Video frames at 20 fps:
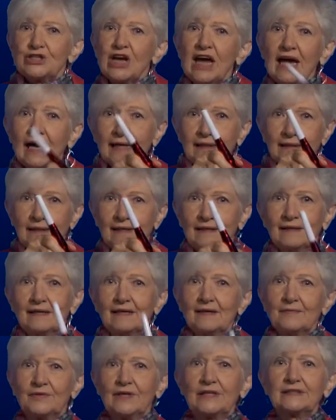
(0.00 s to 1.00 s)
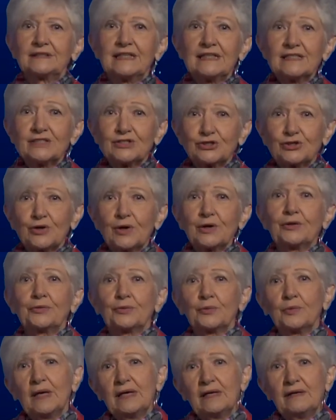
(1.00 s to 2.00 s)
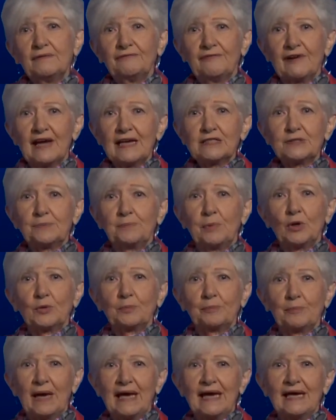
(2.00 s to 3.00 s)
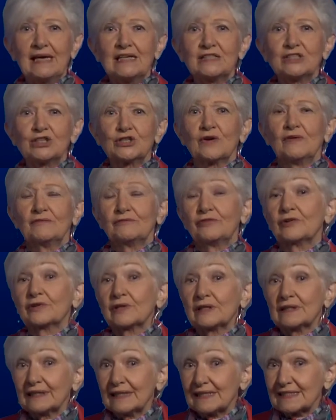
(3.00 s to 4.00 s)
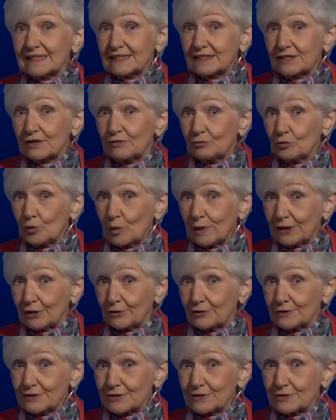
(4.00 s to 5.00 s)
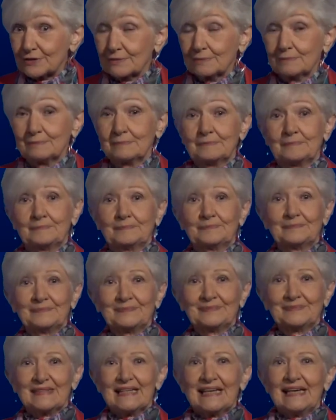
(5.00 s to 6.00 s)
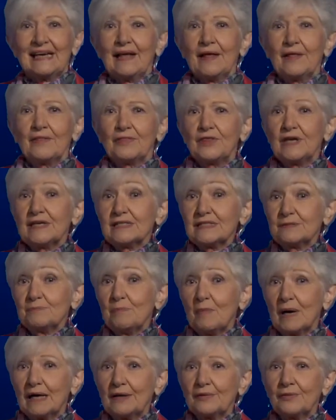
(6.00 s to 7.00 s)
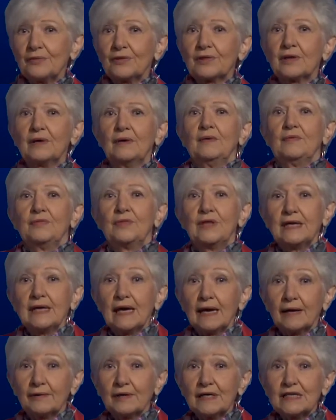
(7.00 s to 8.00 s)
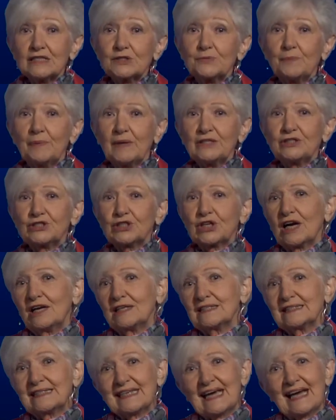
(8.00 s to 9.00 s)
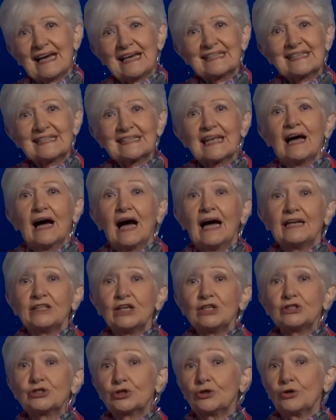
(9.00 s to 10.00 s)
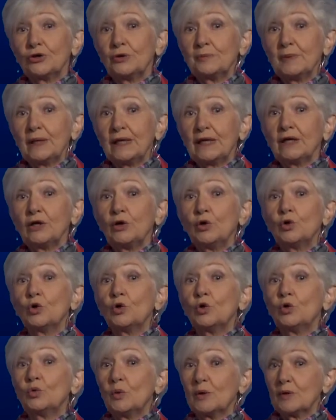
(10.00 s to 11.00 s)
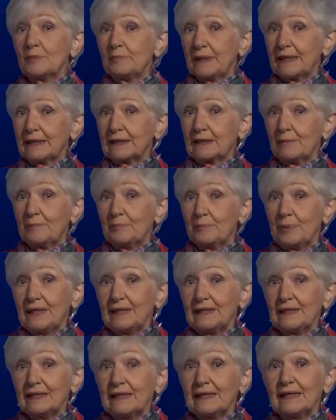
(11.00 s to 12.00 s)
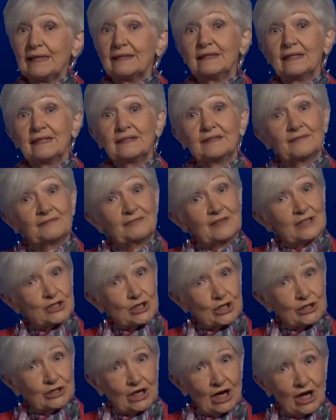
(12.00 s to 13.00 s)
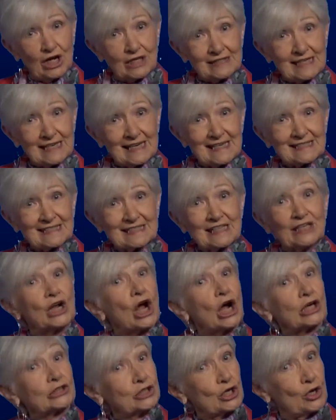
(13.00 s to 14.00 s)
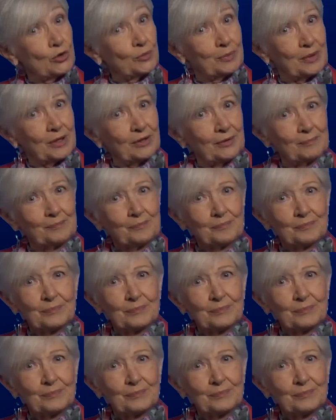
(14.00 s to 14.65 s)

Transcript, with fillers: Check the District 3 Facebook page for the list of winners. This month, the area speech contests are determining who will be competing in the division contests in October.